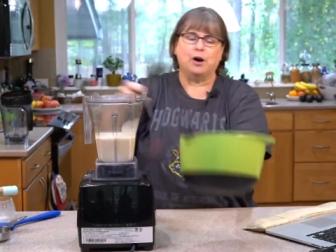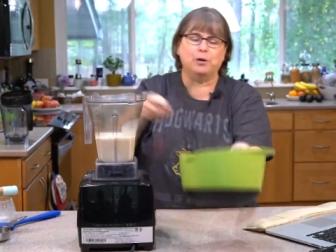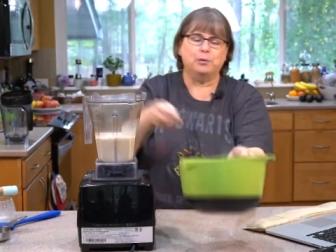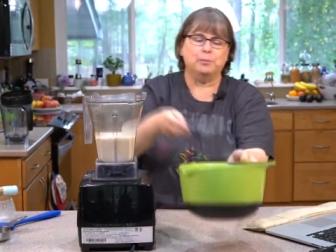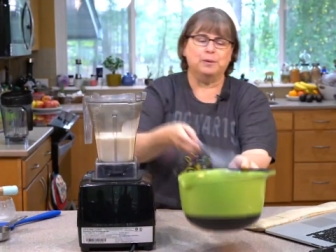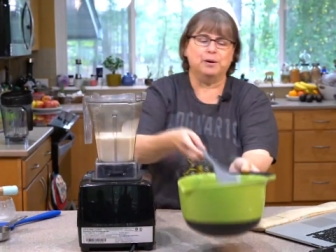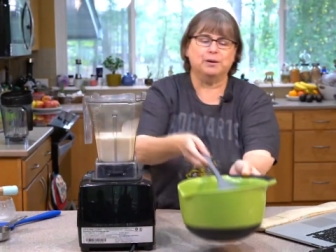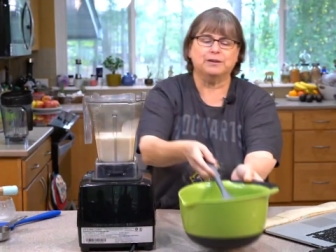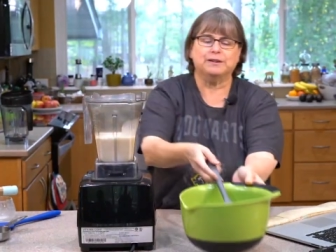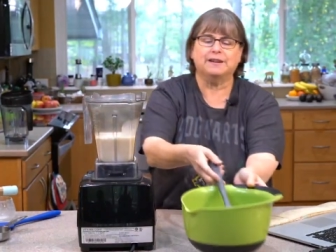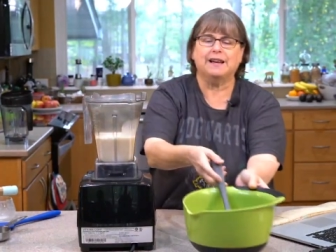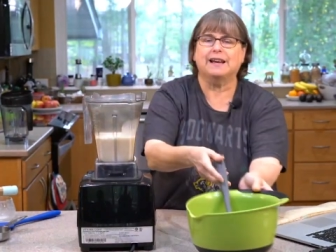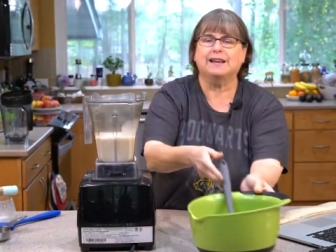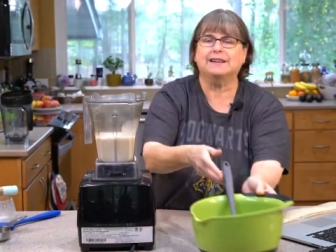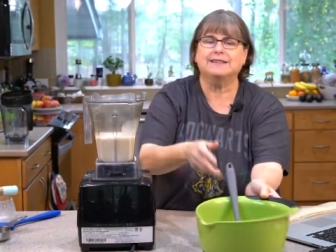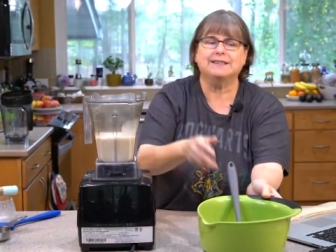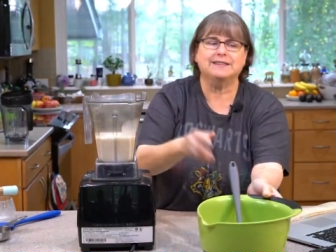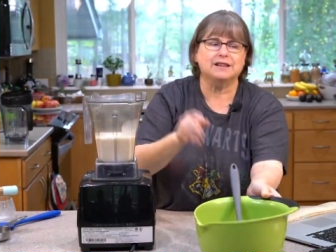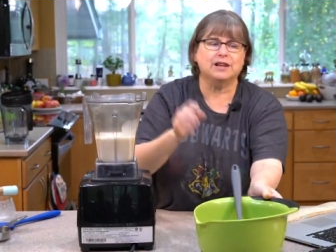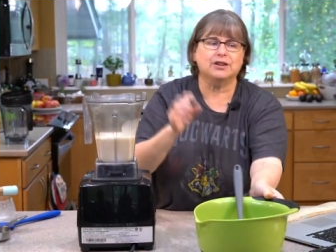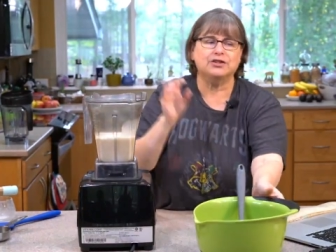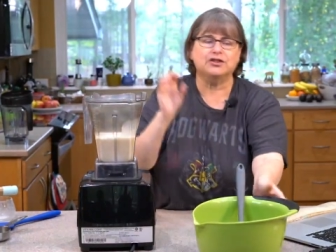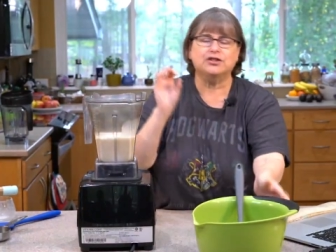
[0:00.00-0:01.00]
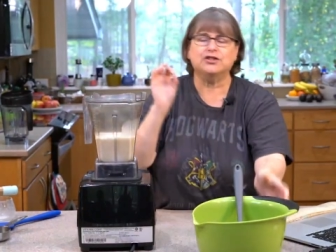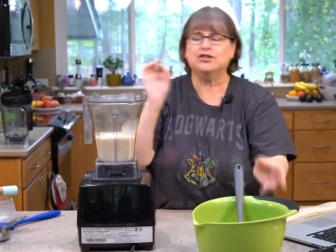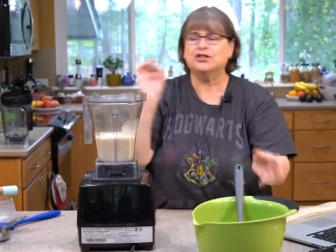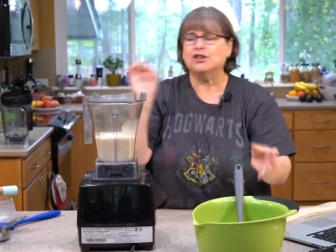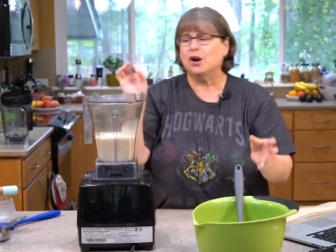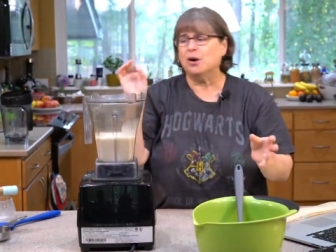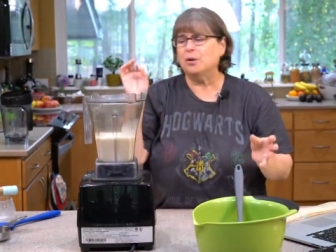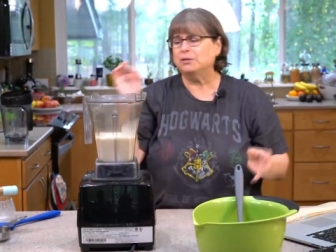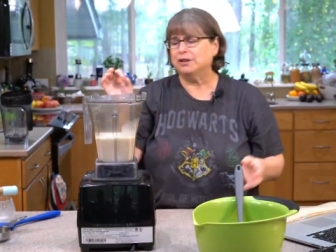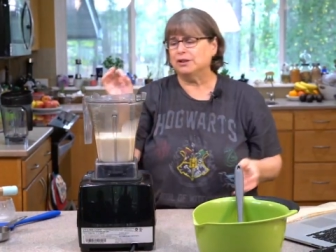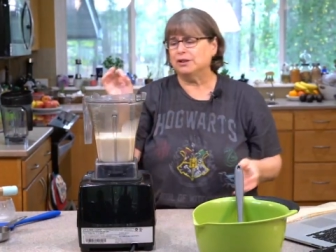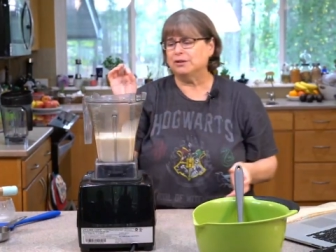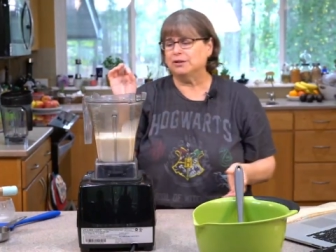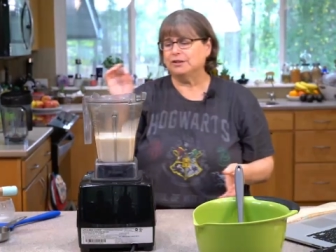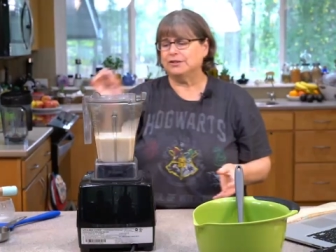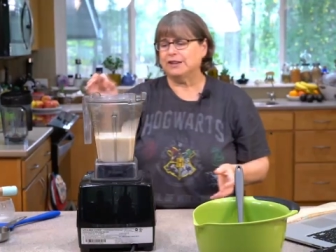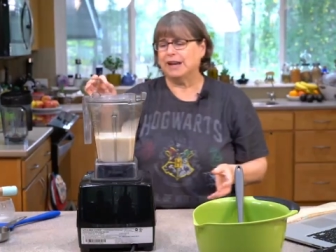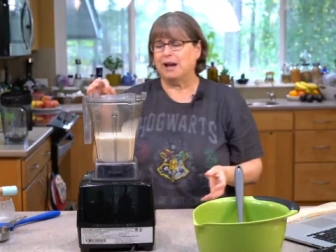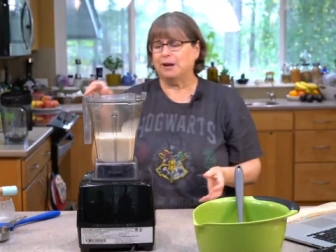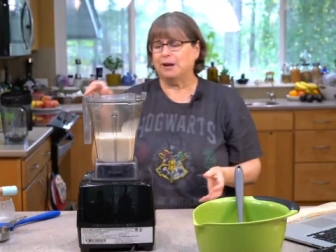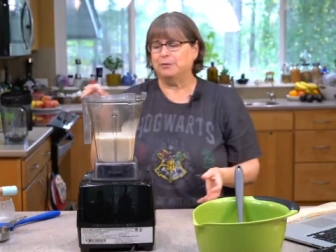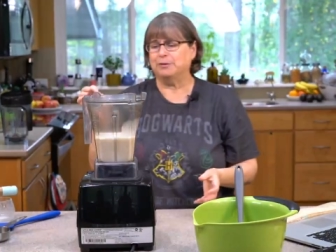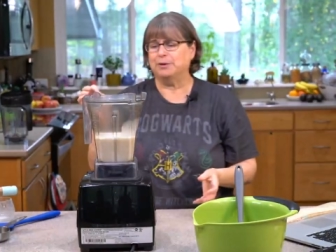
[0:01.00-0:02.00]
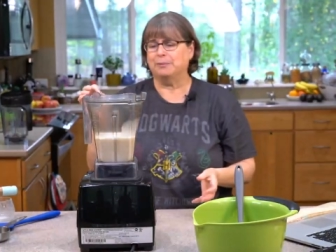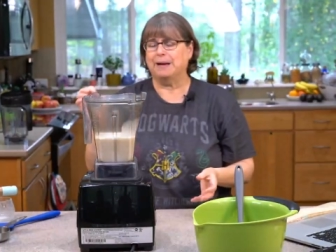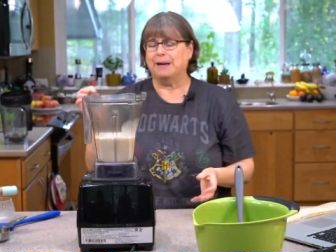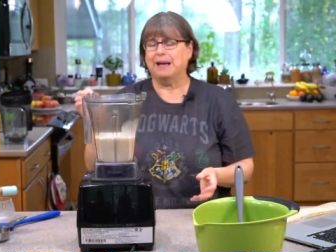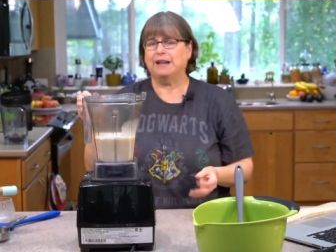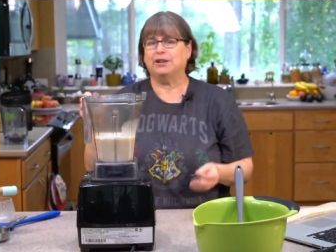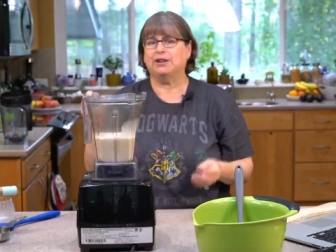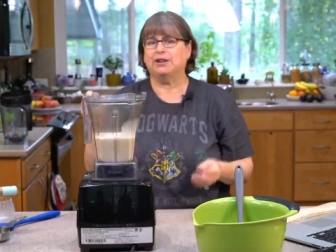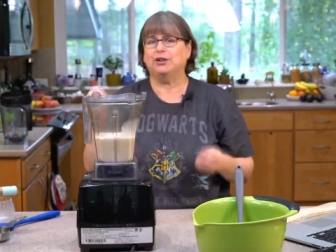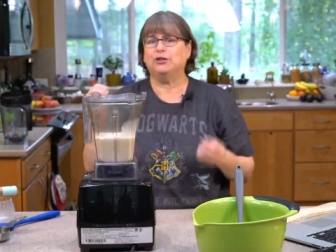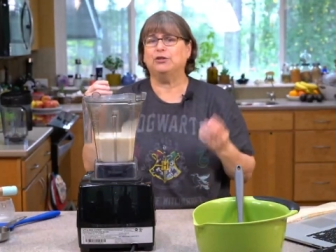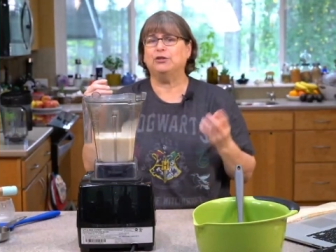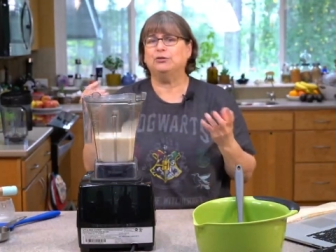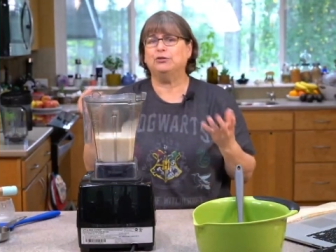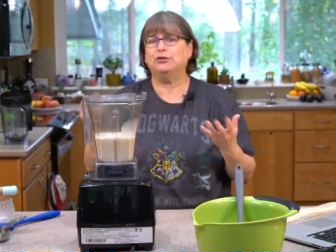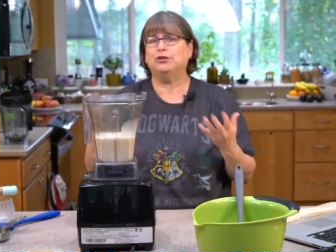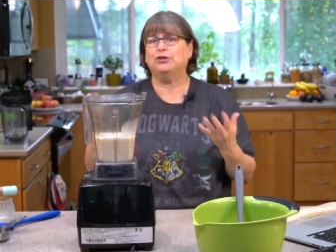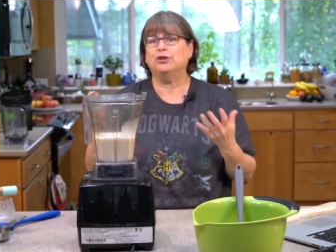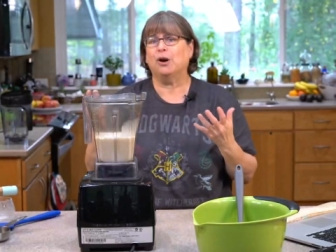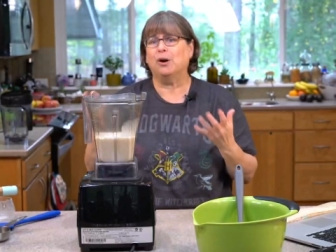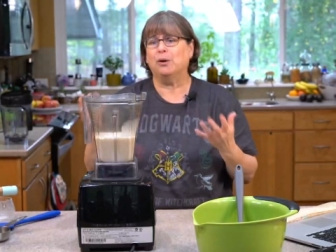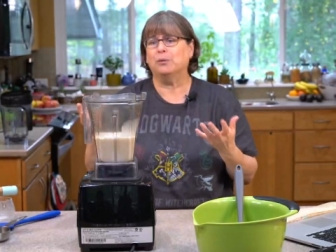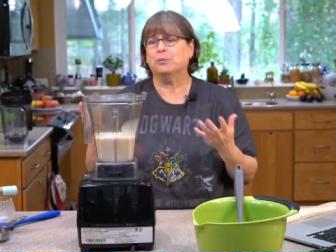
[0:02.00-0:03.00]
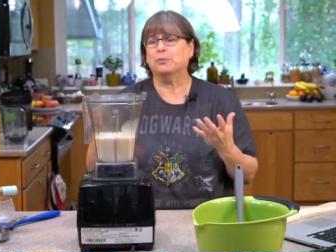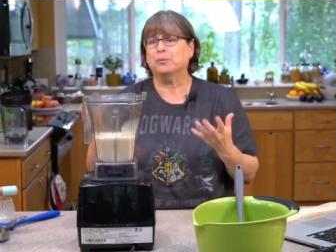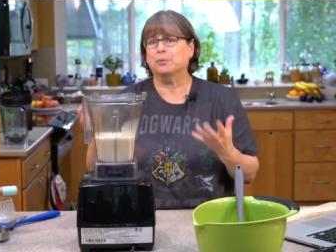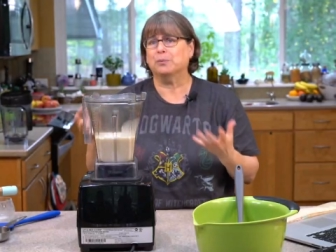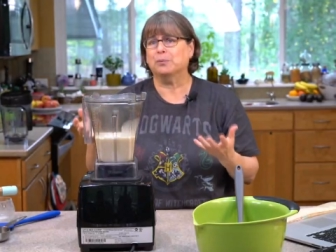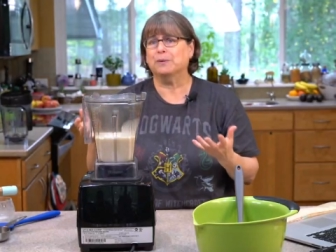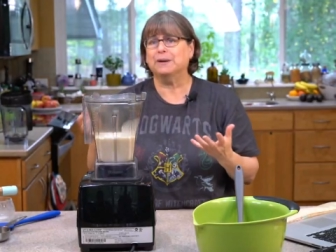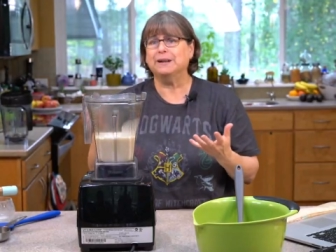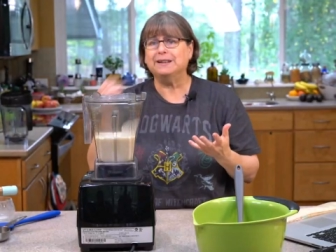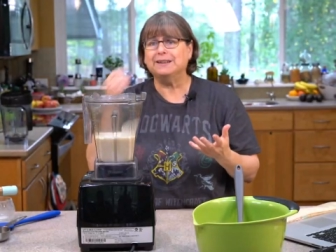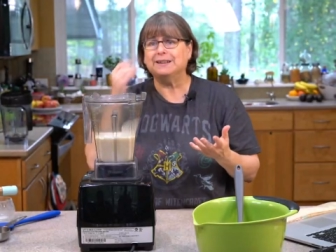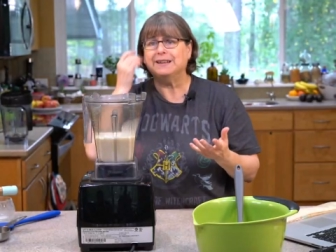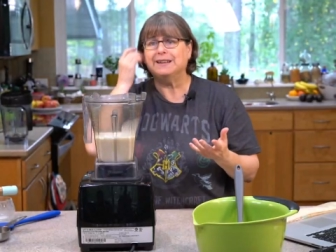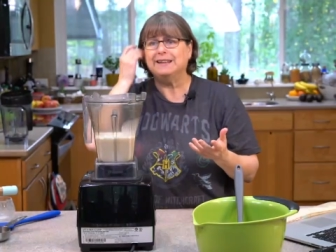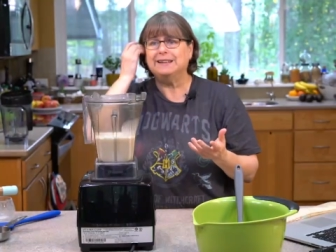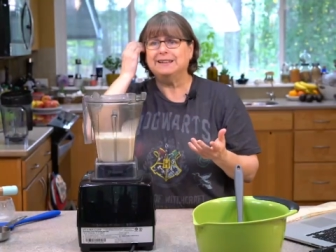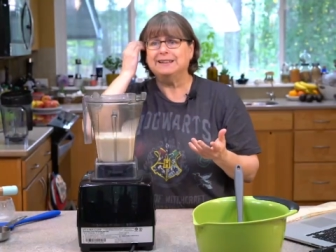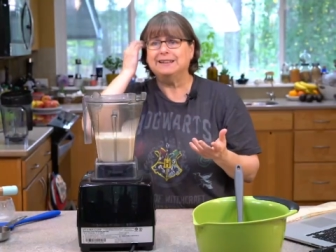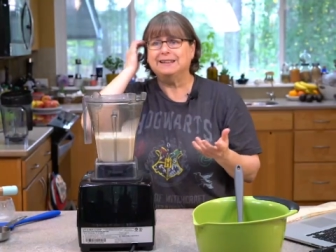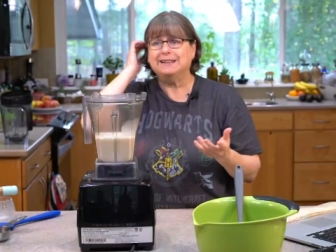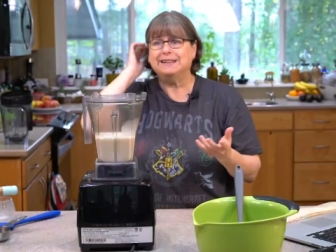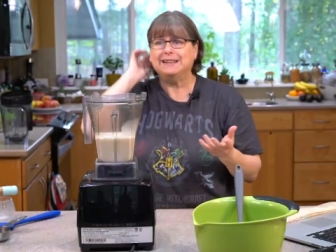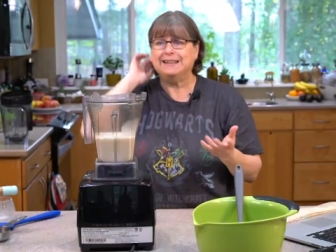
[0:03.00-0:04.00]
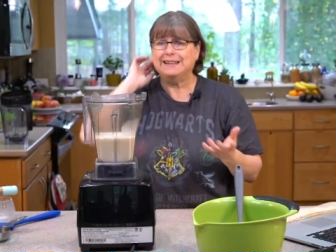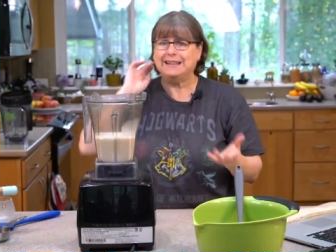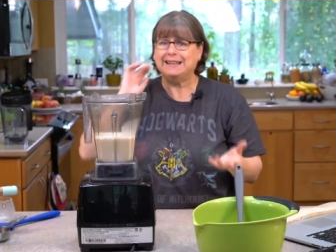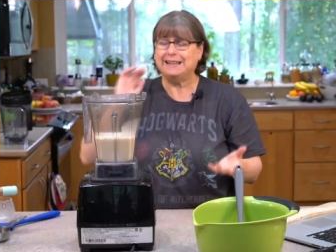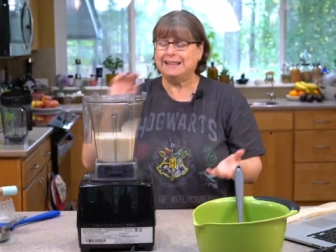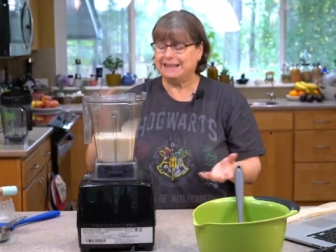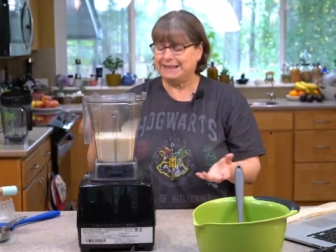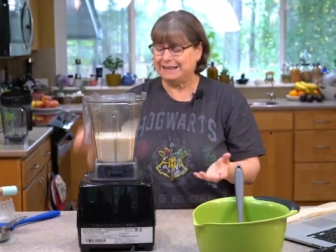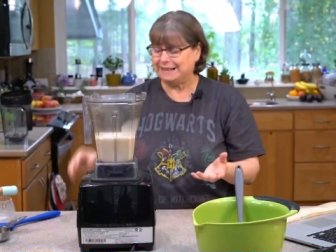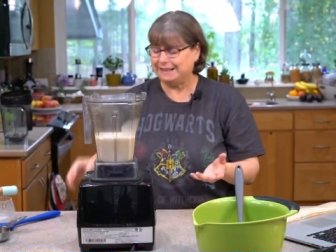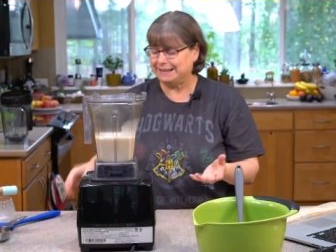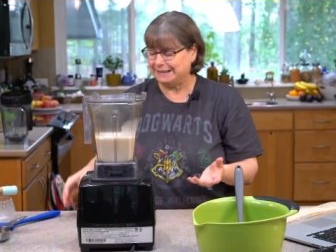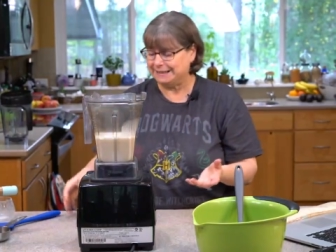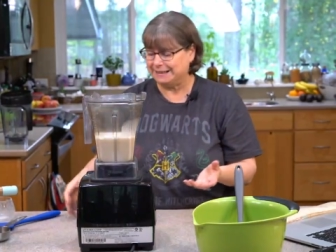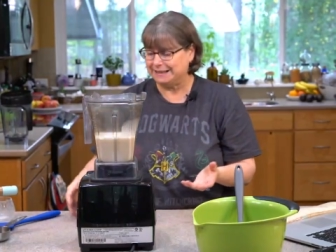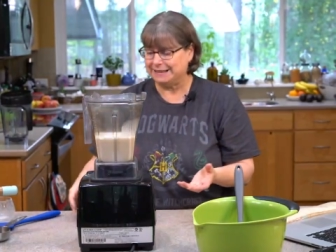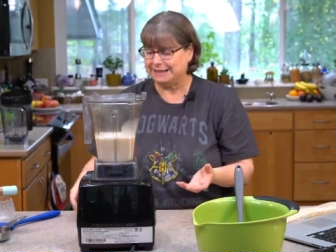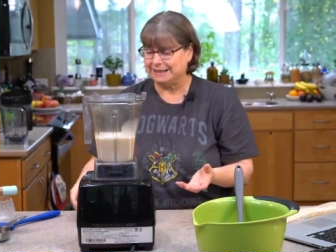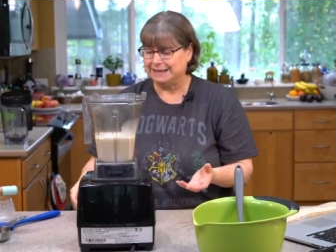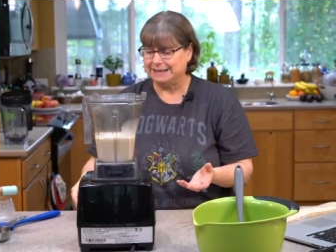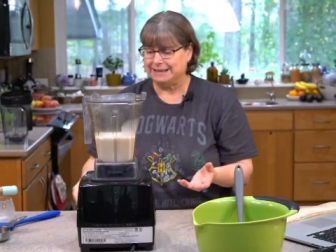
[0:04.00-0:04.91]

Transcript: oat milk takes so little time to make, you don't really need